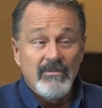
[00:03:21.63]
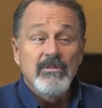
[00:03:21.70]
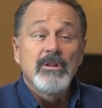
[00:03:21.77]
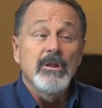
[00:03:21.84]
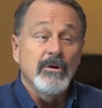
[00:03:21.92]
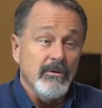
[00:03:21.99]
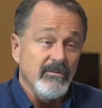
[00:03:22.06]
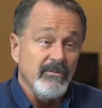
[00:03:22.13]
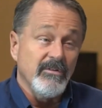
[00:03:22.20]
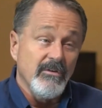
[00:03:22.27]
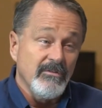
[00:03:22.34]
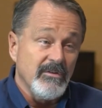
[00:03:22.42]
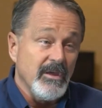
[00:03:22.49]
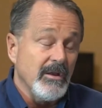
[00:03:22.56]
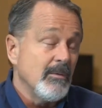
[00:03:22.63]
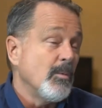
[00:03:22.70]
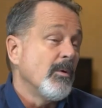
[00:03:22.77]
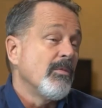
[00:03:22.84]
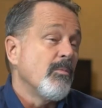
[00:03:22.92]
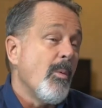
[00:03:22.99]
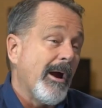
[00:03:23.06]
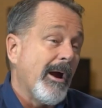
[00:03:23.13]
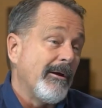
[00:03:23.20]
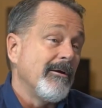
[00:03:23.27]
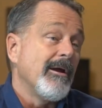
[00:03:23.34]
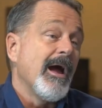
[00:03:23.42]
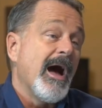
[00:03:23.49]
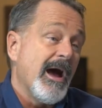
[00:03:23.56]
that are associated with
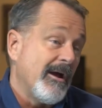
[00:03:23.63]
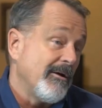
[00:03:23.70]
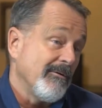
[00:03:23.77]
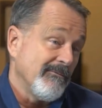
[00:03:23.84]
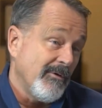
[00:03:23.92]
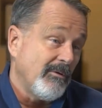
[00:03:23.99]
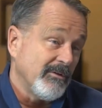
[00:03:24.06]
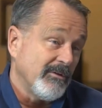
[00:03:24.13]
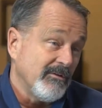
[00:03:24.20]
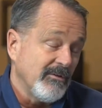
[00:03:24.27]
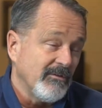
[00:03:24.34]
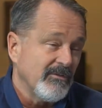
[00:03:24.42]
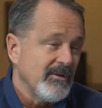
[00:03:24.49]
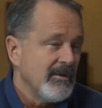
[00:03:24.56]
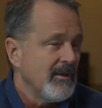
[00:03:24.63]
wiring higher voltages.